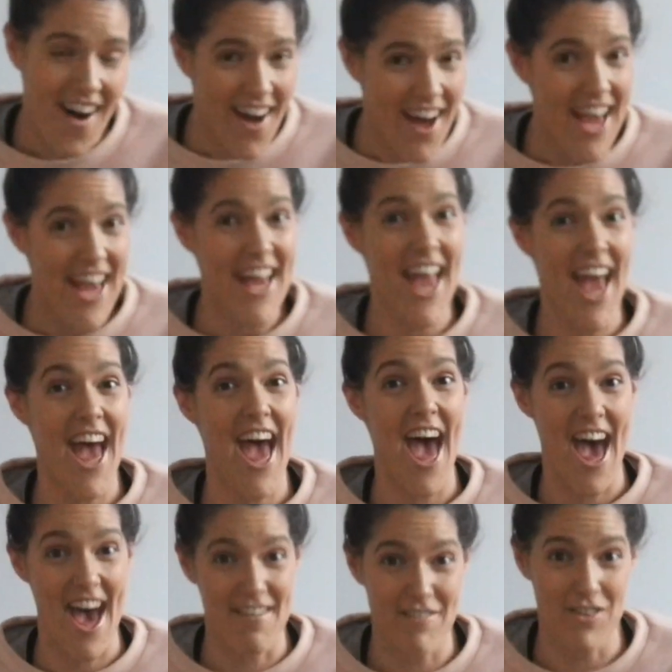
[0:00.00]
I
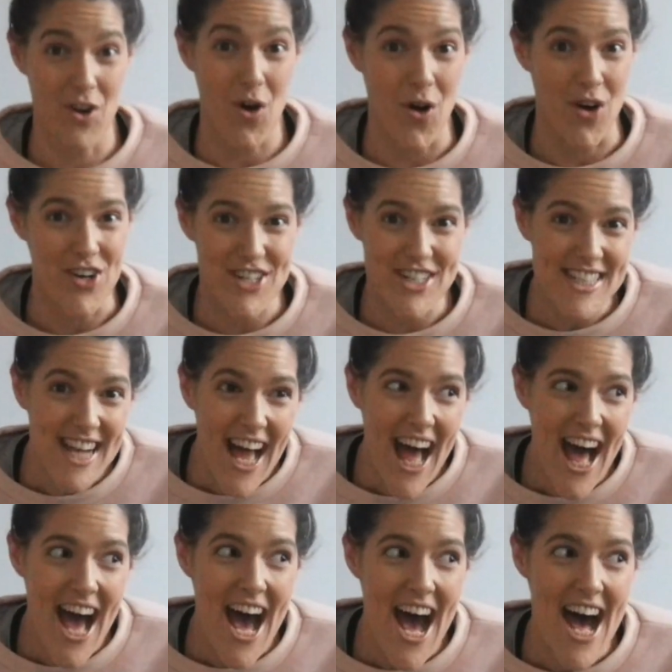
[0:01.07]
have got
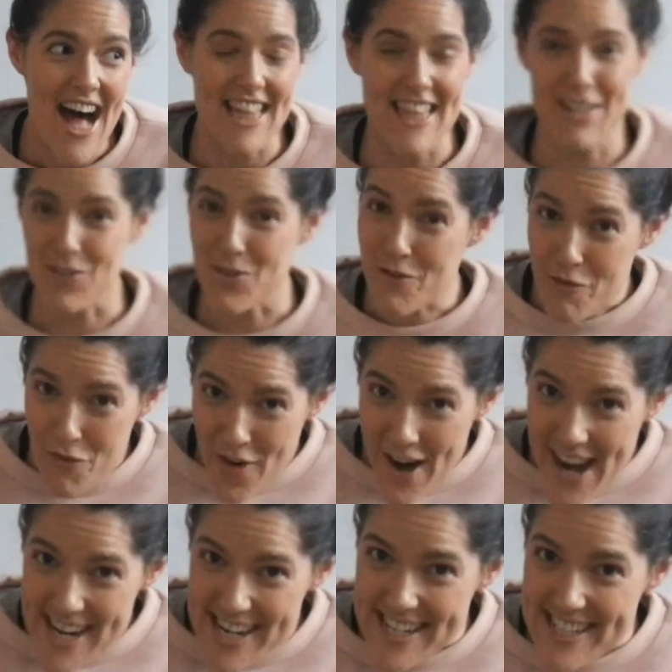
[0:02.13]
a little
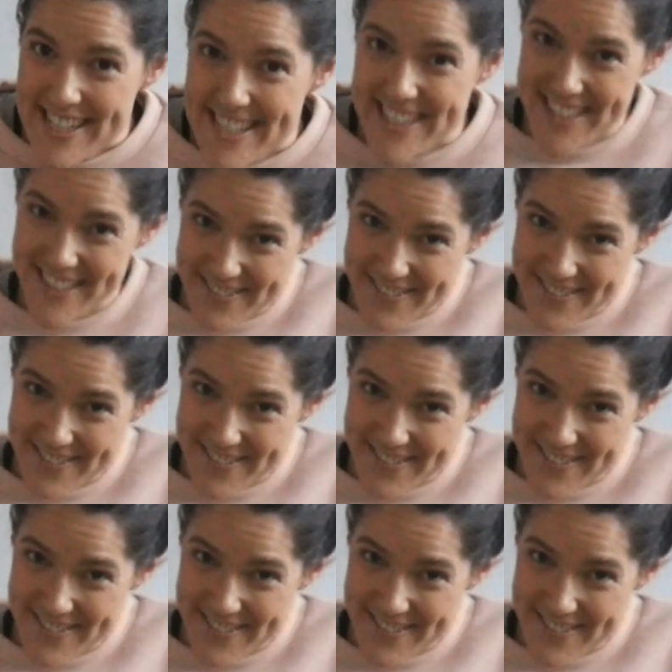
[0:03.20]
friend.